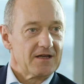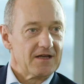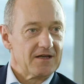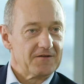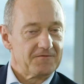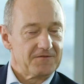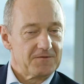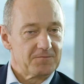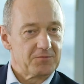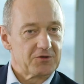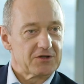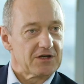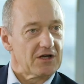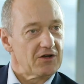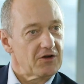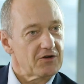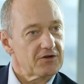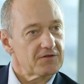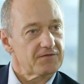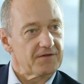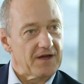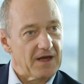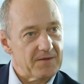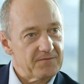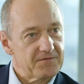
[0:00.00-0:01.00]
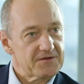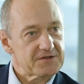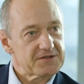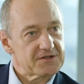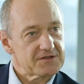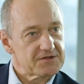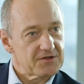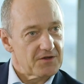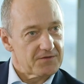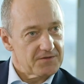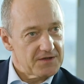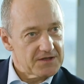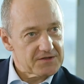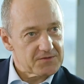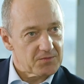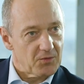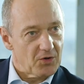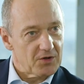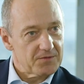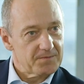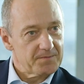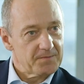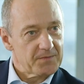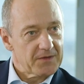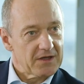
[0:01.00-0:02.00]
If we put a lot of emphasis on this
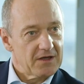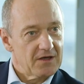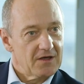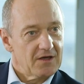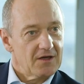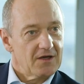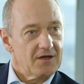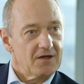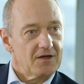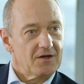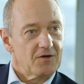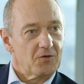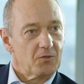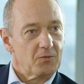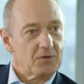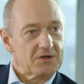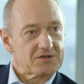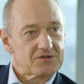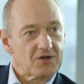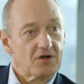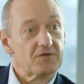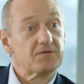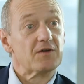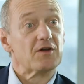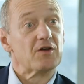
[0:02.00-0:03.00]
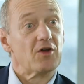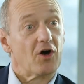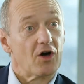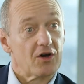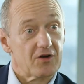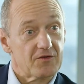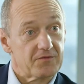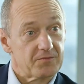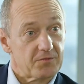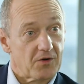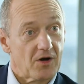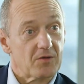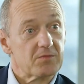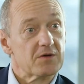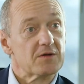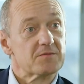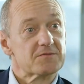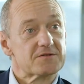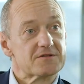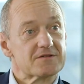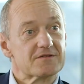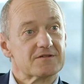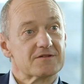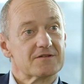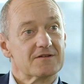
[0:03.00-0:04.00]
one, we solve a lot of
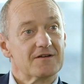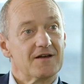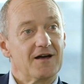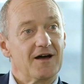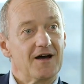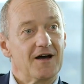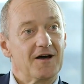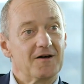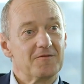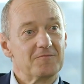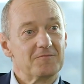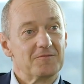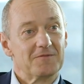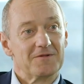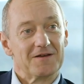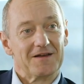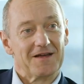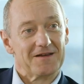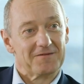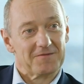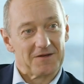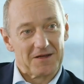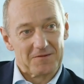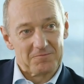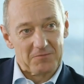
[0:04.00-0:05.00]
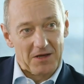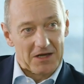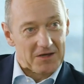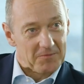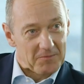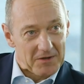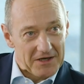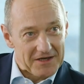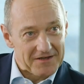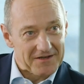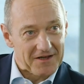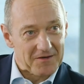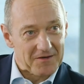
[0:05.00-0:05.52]
problems in many, many